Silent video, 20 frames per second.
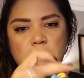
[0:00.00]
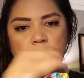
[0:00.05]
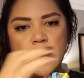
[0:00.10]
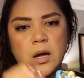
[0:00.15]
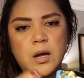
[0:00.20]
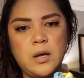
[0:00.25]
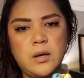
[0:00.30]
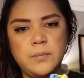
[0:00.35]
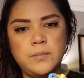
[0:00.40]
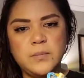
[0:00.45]

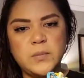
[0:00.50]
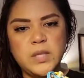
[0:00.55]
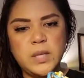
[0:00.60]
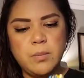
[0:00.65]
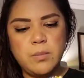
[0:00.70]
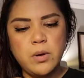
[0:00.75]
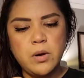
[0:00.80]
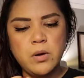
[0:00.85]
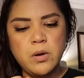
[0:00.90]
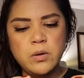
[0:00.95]
um,
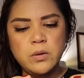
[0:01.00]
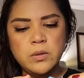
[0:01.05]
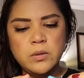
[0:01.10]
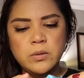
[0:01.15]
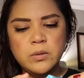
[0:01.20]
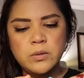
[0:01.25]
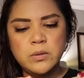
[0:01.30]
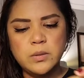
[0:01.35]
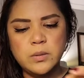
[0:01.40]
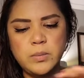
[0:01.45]

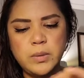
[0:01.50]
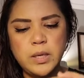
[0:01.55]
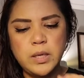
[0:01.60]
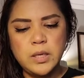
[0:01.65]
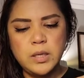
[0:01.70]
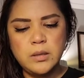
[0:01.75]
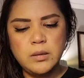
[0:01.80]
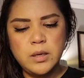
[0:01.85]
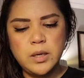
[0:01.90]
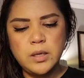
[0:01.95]
tampons,
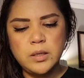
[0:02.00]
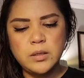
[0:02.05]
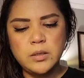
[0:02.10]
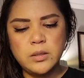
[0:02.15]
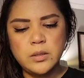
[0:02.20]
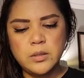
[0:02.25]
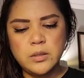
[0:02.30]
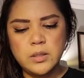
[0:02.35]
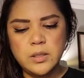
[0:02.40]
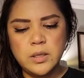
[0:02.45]
panty
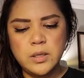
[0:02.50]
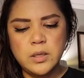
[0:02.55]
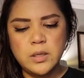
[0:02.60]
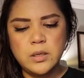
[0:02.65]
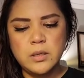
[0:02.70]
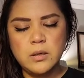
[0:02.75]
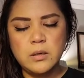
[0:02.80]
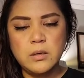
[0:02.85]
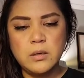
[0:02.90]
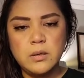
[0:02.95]
liners,
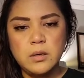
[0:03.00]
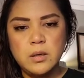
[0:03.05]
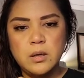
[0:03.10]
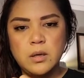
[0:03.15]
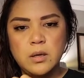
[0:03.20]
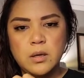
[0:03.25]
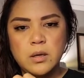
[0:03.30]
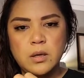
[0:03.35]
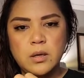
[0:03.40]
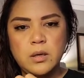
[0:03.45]
and
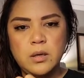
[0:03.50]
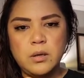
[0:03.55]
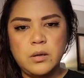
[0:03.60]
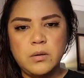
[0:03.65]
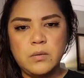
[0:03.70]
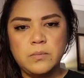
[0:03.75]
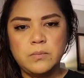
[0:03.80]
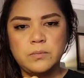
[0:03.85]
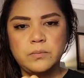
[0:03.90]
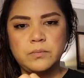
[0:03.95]
you know,
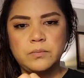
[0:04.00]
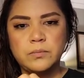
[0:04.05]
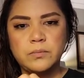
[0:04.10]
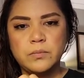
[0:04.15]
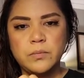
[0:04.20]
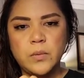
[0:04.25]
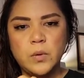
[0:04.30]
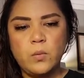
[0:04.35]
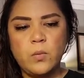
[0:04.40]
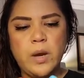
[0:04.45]

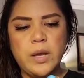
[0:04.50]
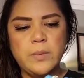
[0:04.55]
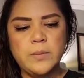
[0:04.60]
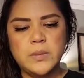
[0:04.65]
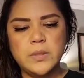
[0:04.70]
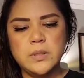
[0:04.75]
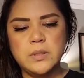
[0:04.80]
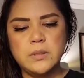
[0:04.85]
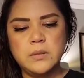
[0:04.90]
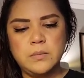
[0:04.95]

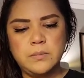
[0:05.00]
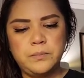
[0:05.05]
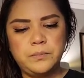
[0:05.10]
wipes.